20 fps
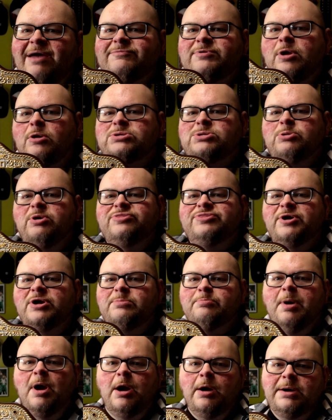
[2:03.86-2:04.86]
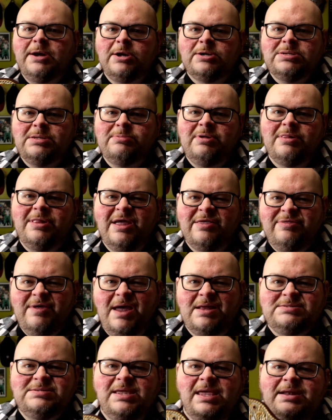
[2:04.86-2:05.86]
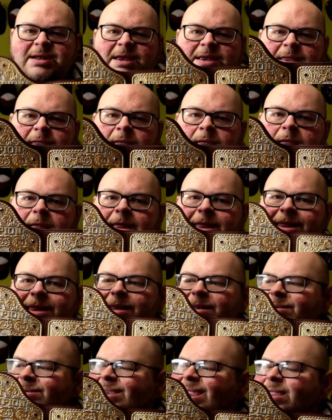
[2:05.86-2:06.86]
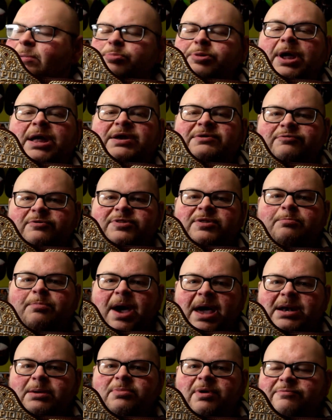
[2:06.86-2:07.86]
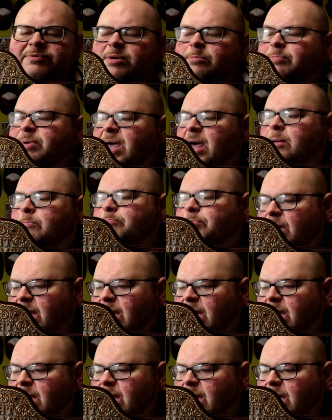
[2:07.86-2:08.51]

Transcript: have to go to a third party or something like that to get a nameplate for the bottom of your belt.